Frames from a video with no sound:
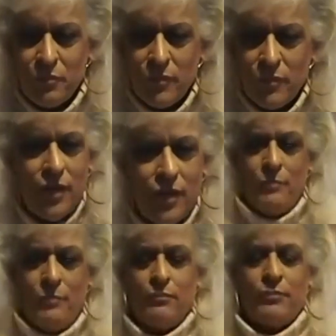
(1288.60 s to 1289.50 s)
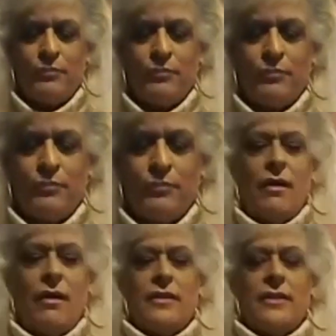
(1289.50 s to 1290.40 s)
No.
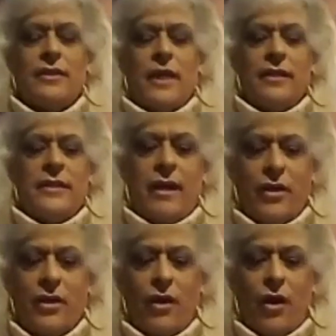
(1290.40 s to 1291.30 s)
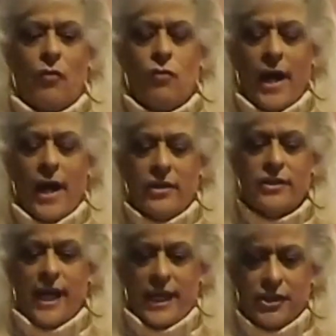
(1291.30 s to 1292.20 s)
They are a
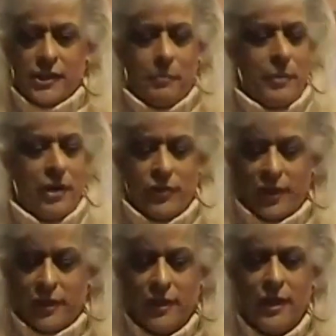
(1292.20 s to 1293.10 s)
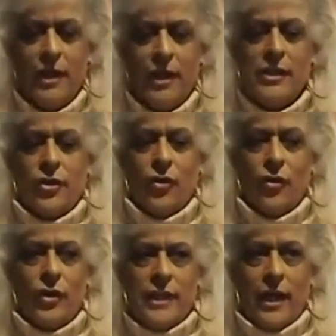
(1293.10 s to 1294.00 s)
writer's agent, period. The
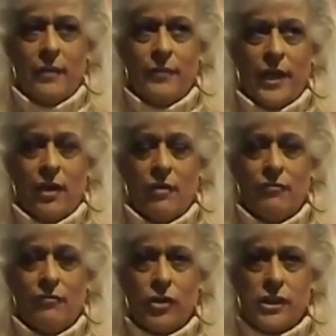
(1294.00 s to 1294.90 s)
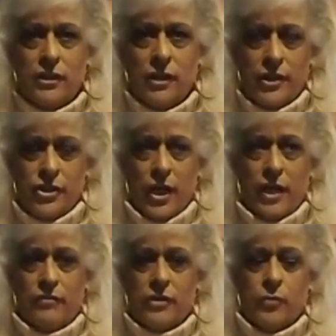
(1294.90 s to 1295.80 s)
only time they are focused on the
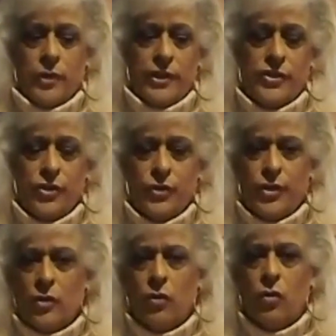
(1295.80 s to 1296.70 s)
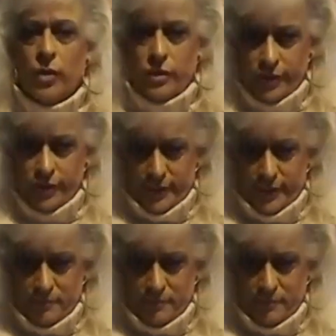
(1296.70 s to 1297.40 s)
genre is when the studio orders it